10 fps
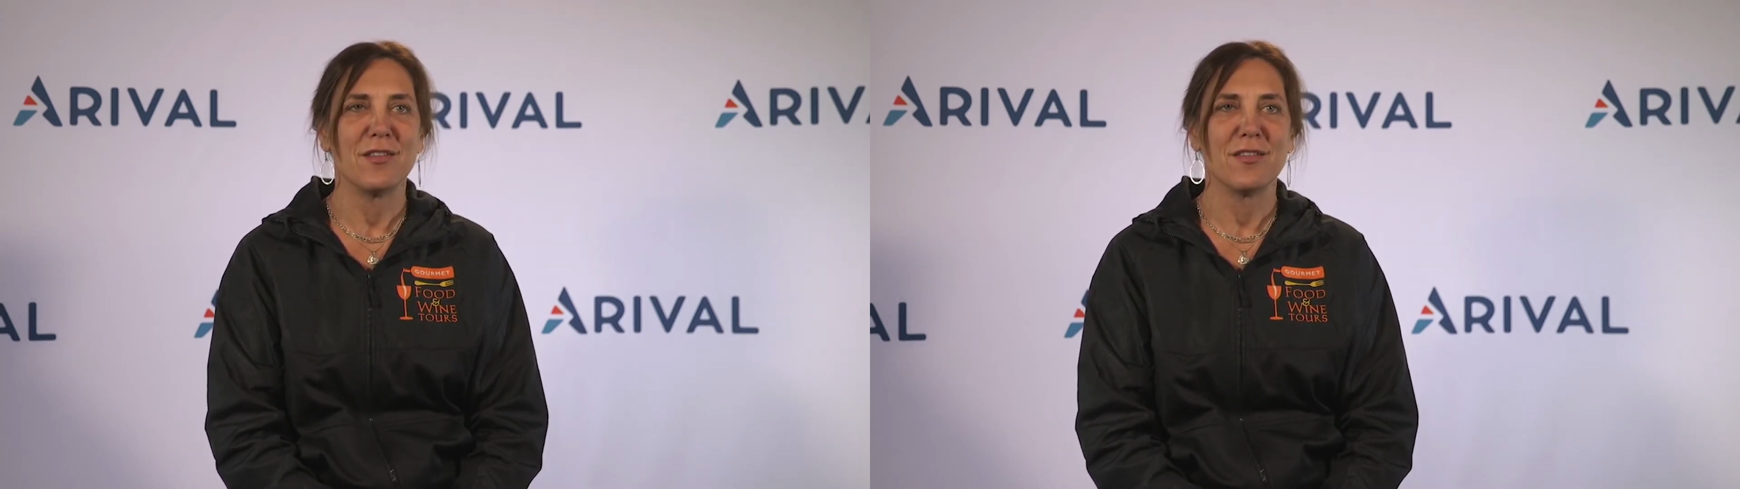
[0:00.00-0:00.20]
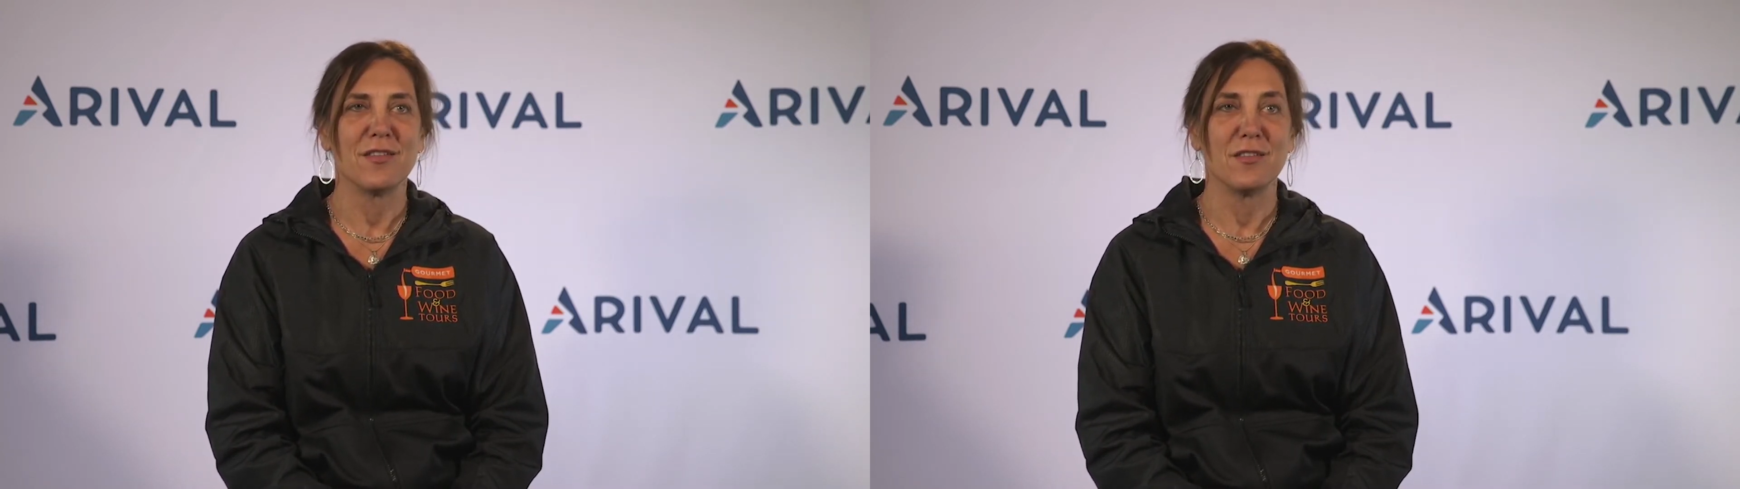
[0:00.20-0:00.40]

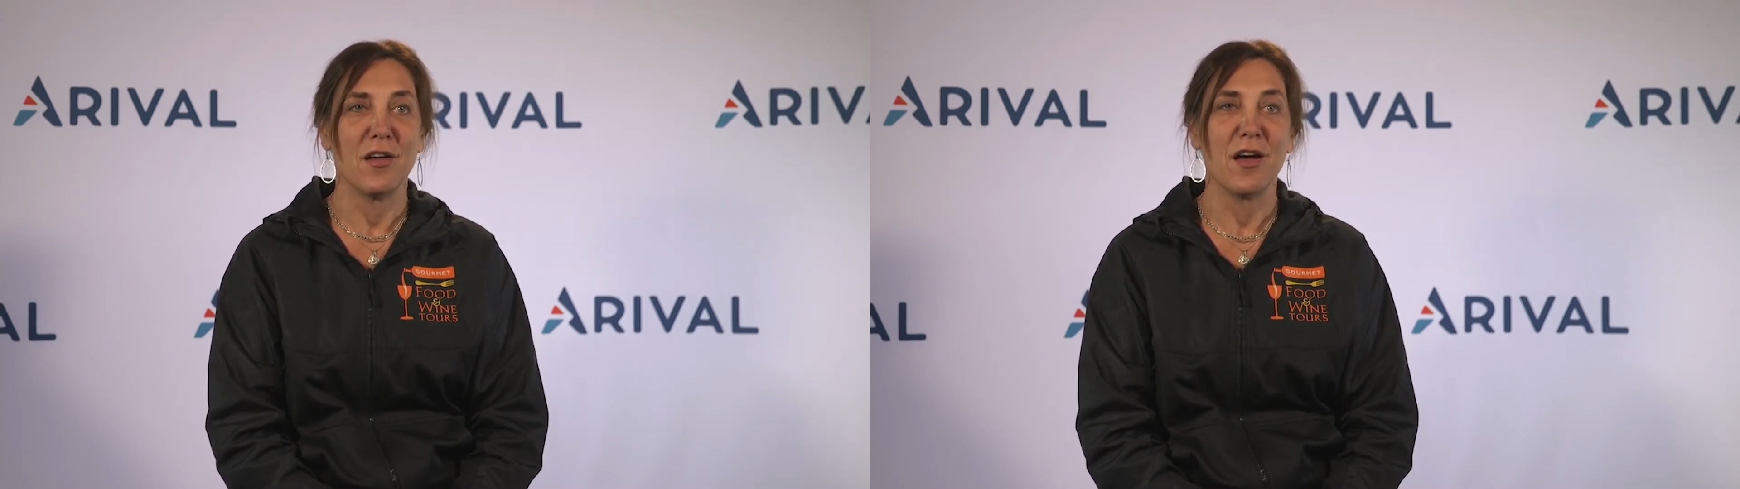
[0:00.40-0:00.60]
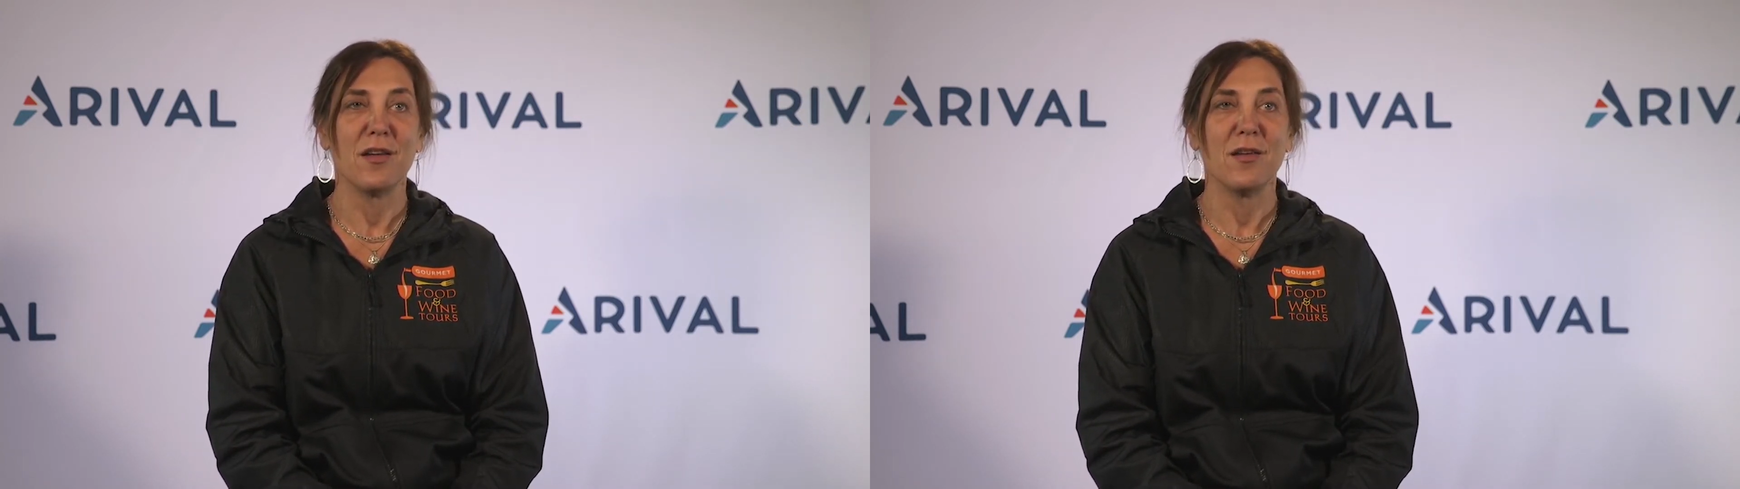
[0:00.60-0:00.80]
This is
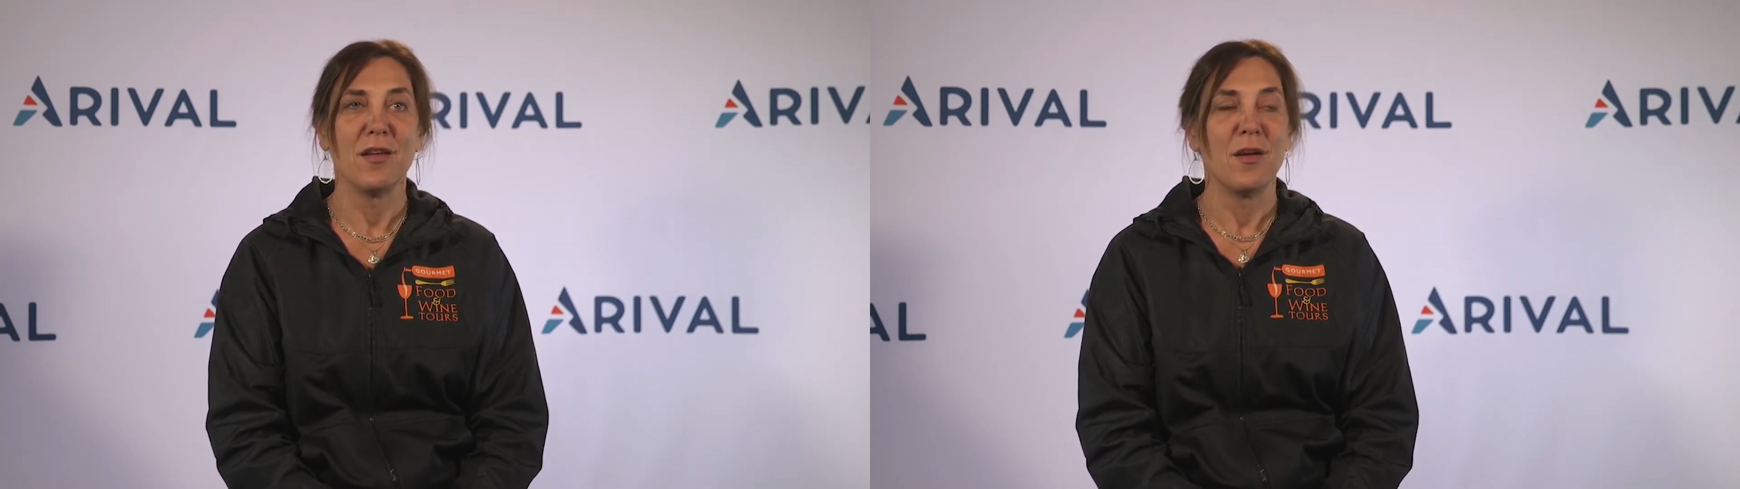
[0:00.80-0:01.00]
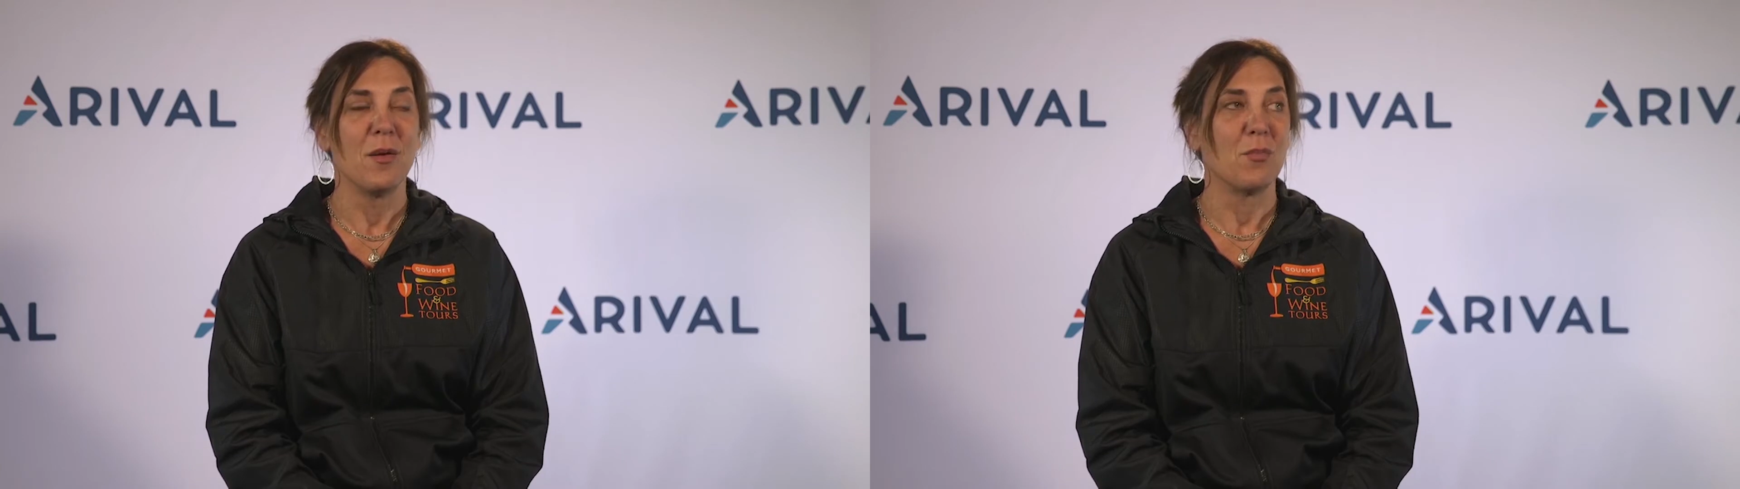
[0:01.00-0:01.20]
not
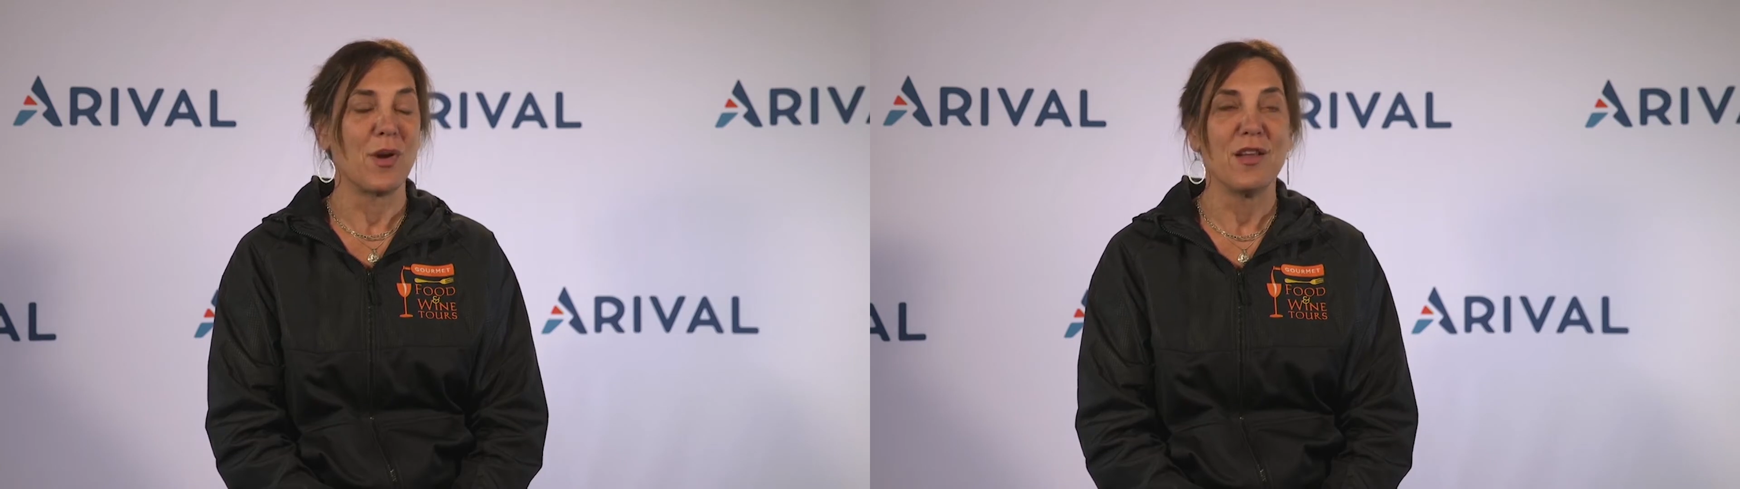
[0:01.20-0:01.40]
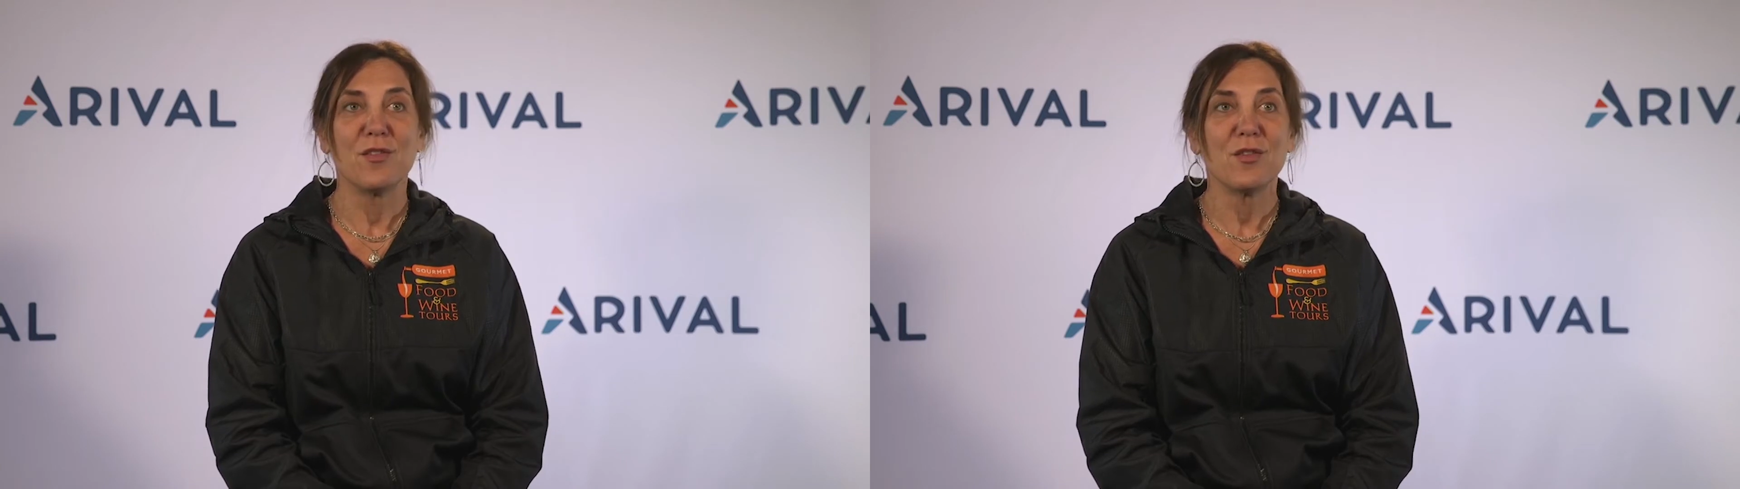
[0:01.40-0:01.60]
brain